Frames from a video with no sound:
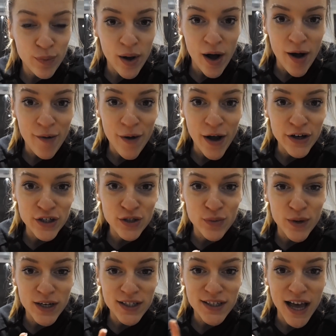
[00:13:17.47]
but I just
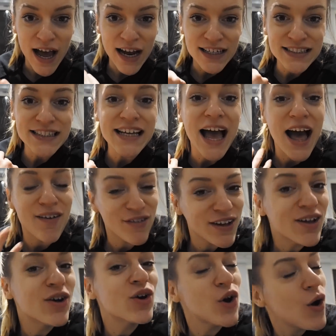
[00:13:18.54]
wanted to actually have
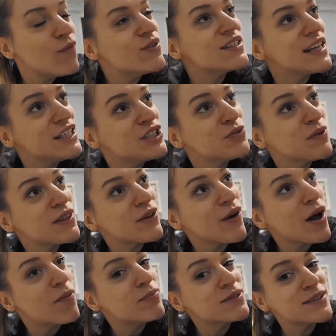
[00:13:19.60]
a conversation with you,
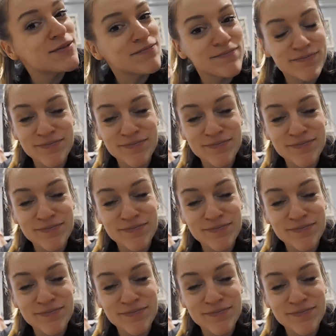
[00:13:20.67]
Abs.